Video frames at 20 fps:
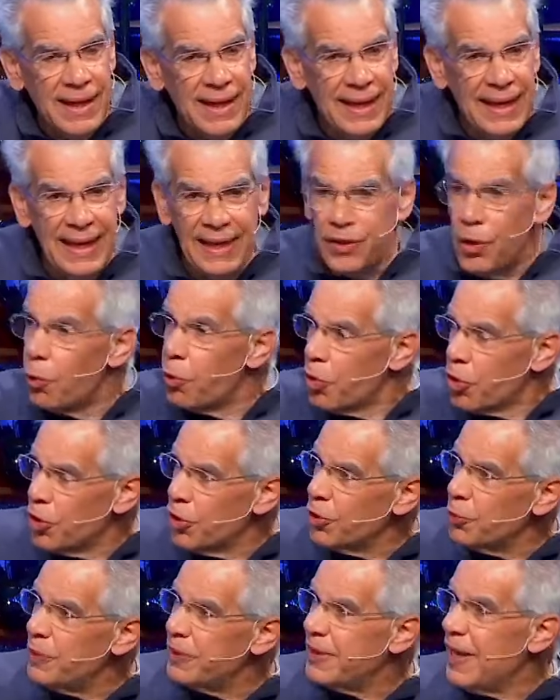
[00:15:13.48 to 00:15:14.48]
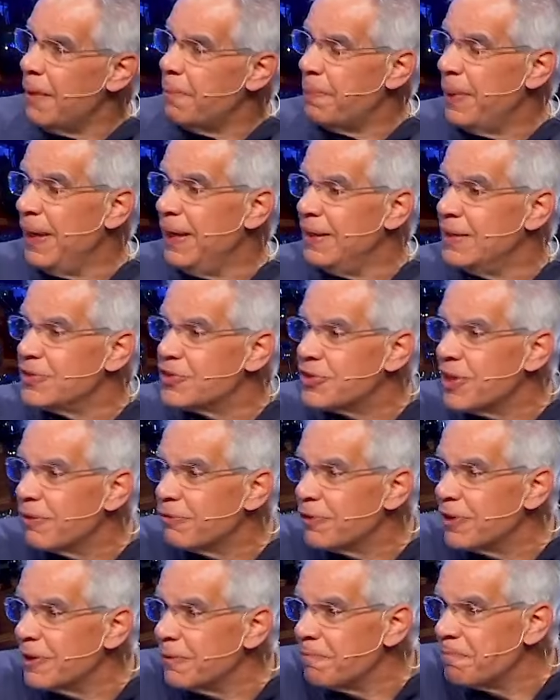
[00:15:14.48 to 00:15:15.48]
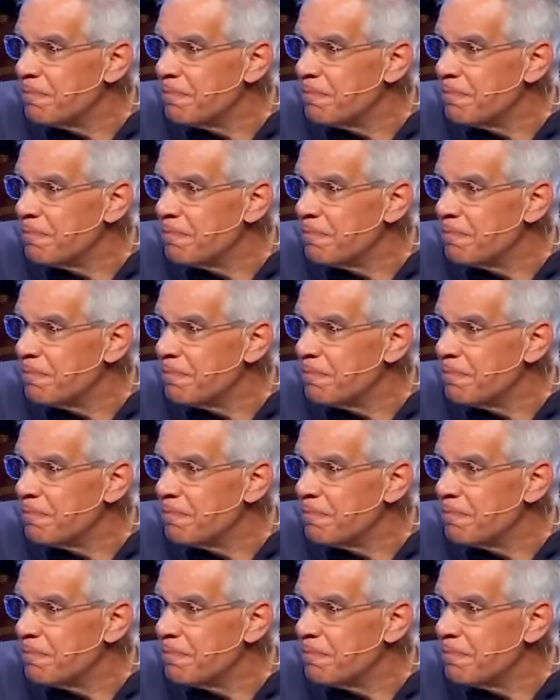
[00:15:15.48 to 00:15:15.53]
In the world with that pain and suffering,